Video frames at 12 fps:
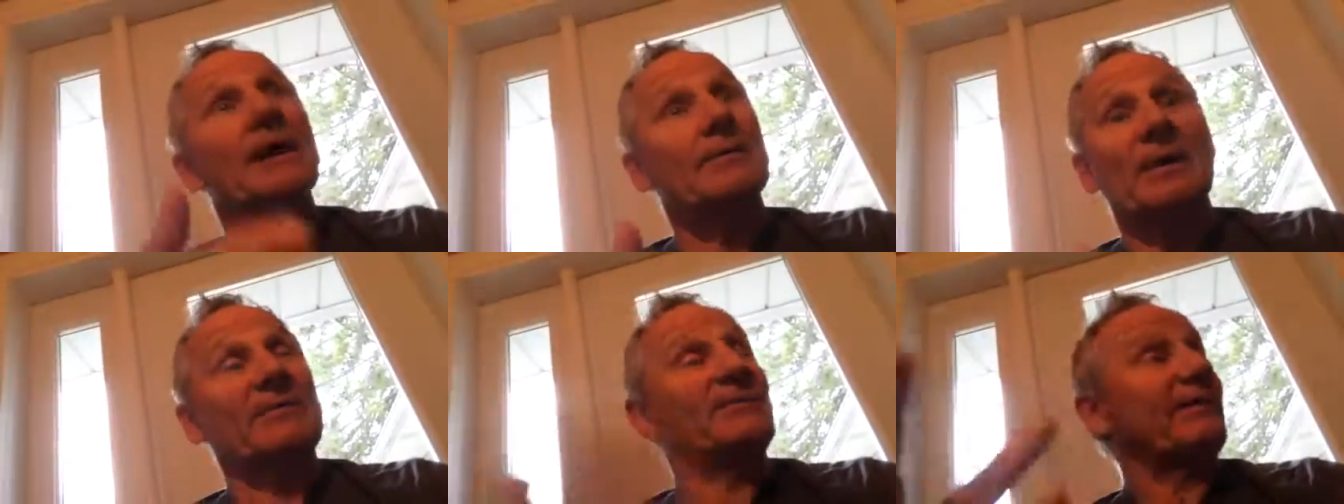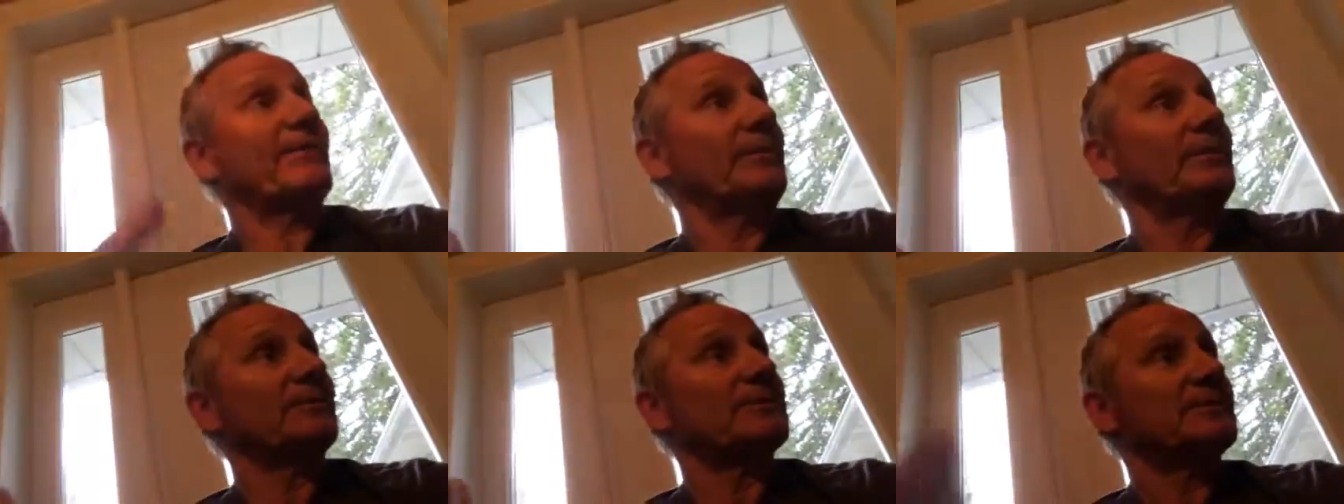No. I've never
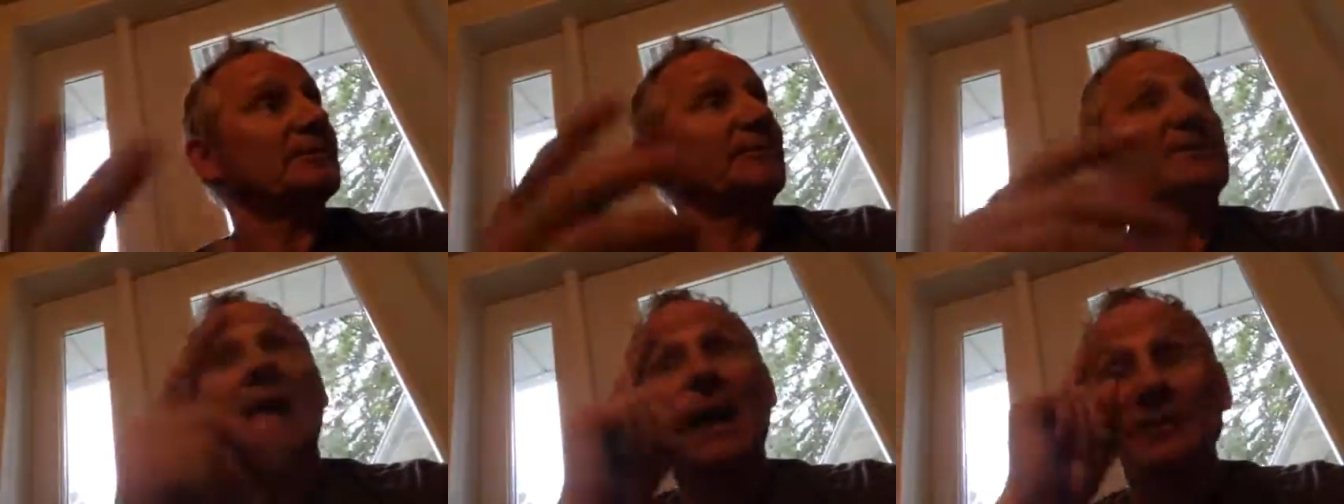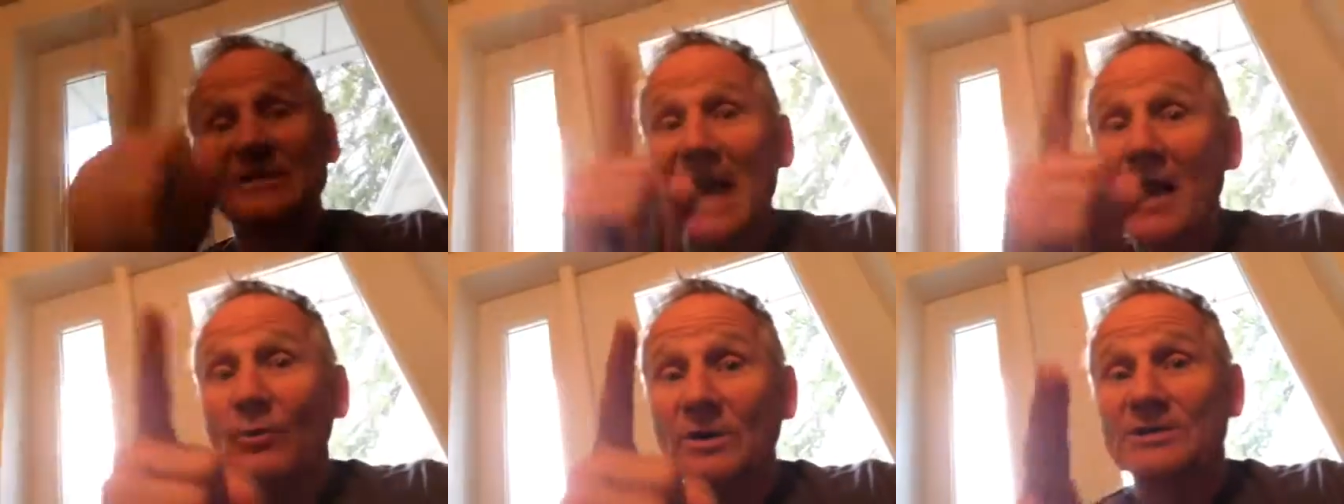been to Whistler. I was
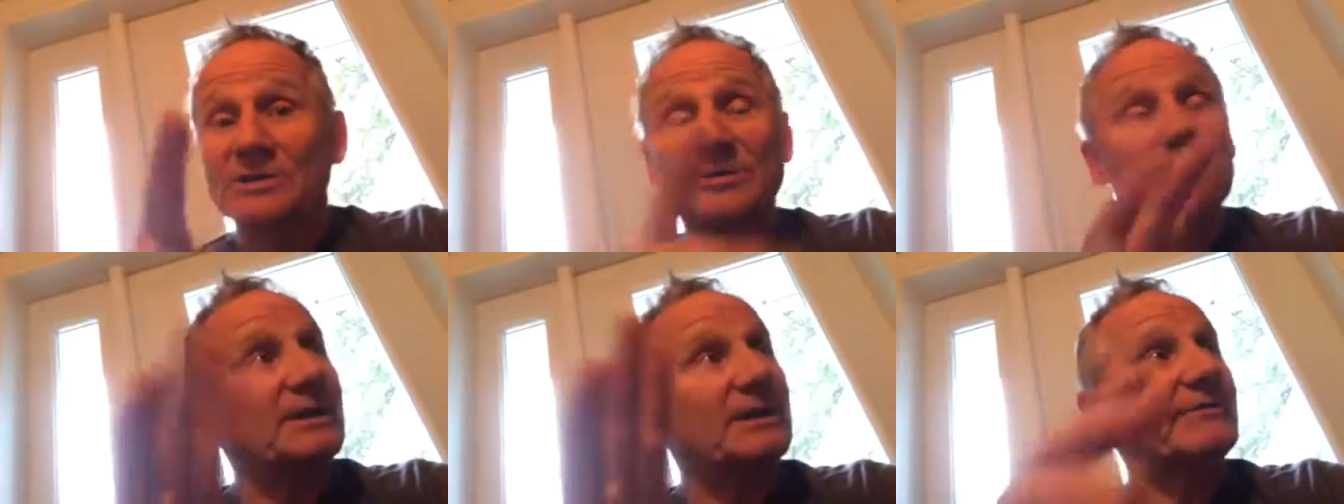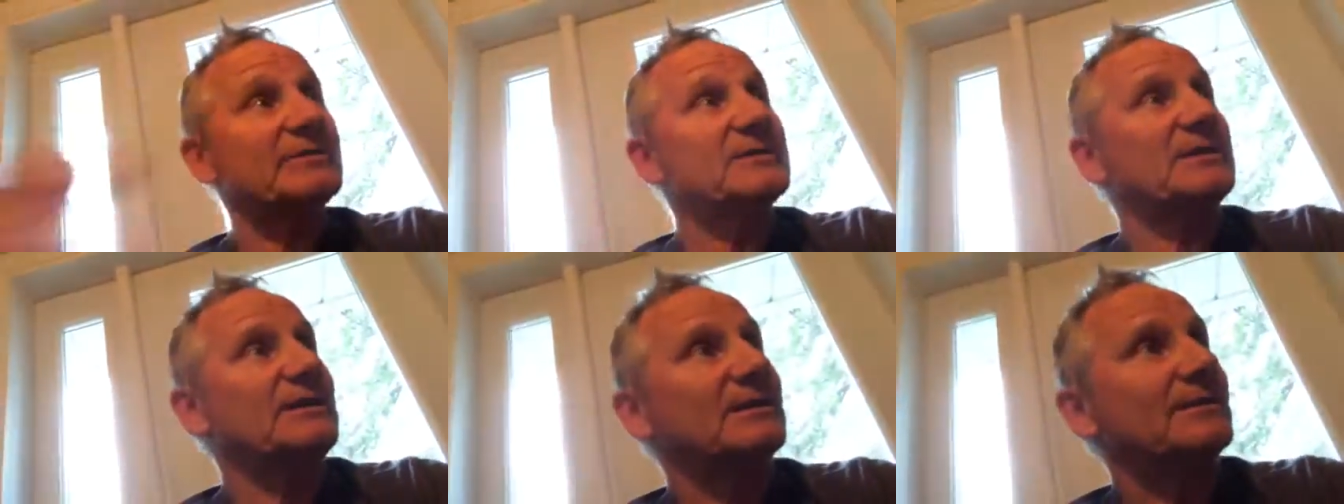at Whistler, but never
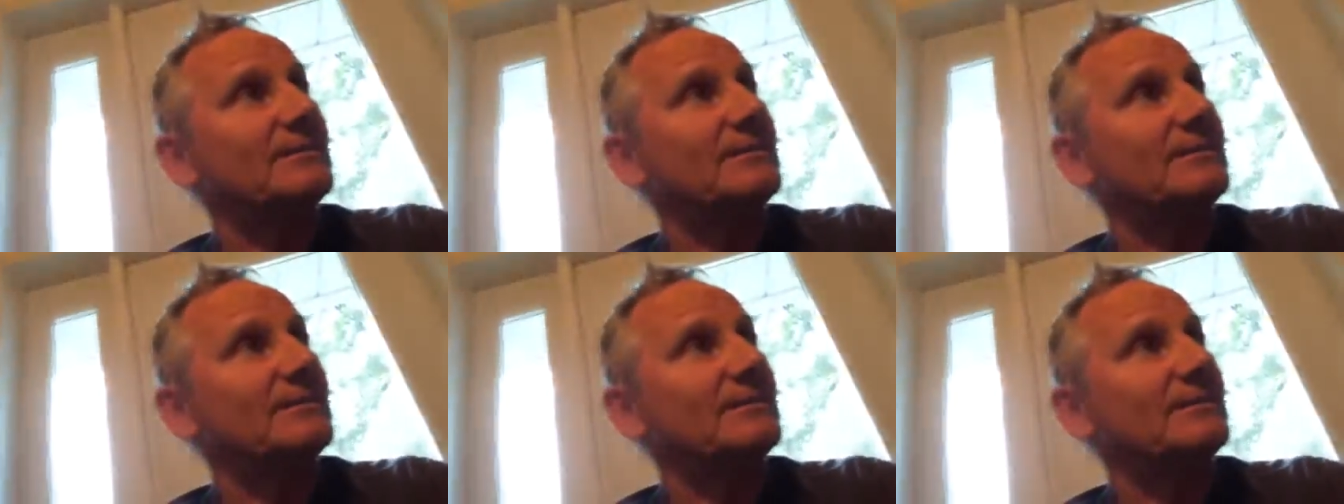skied